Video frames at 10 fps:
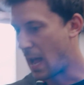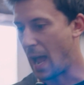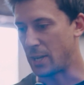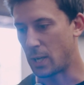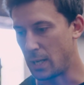
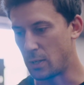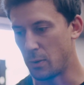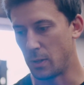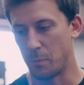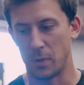actually
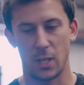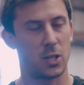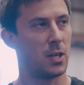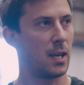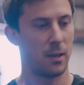doing the
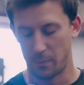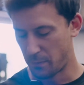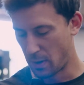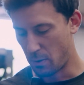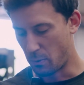positioning,
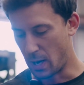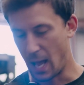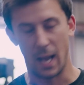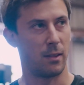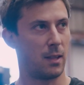we're
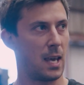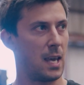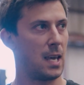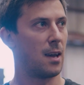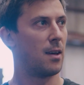letting
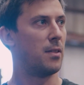the